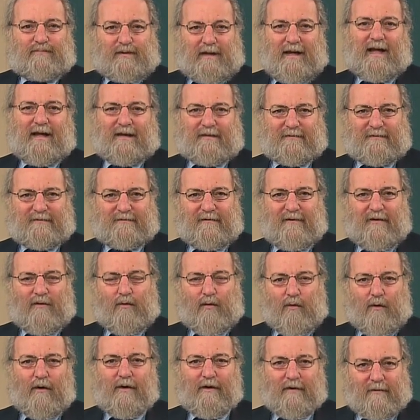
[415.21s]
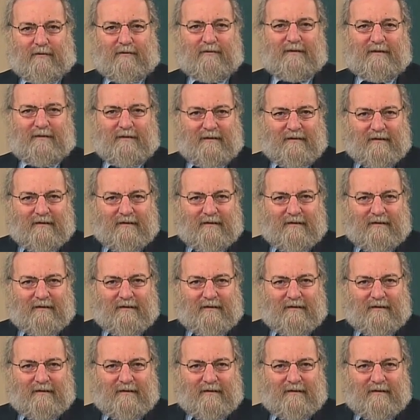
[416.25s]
plants, oil,